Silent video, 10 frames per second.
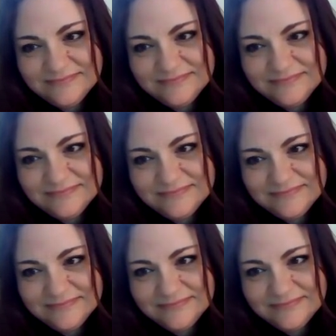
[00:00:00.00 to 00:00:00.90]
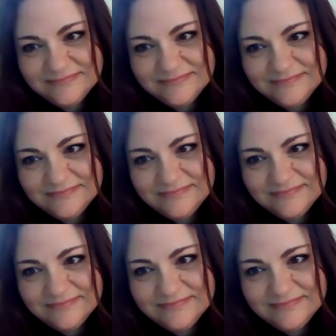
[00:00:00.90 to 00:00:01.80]

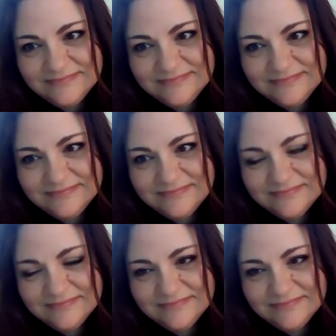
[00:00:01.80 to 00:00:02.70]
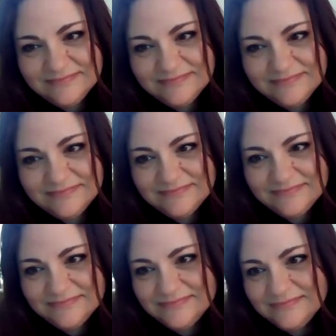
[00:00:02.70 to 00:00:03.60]

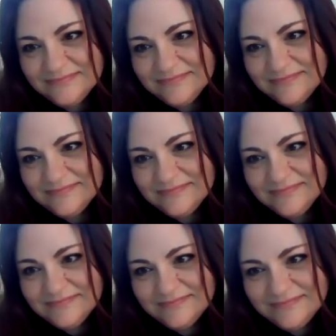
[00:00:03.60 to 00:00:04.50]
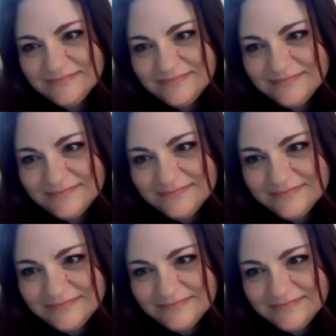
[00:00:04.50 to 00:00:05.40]

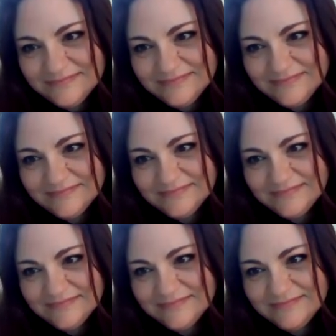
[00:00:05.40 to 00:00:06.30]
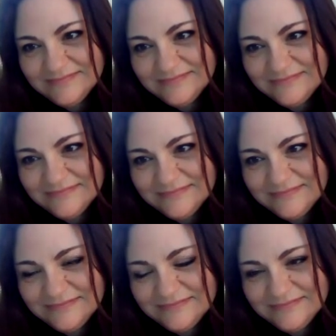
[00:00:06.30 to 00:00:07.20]

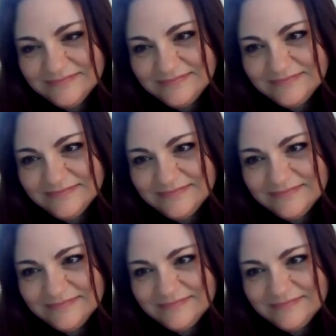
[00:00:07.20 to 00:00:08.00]
(silent)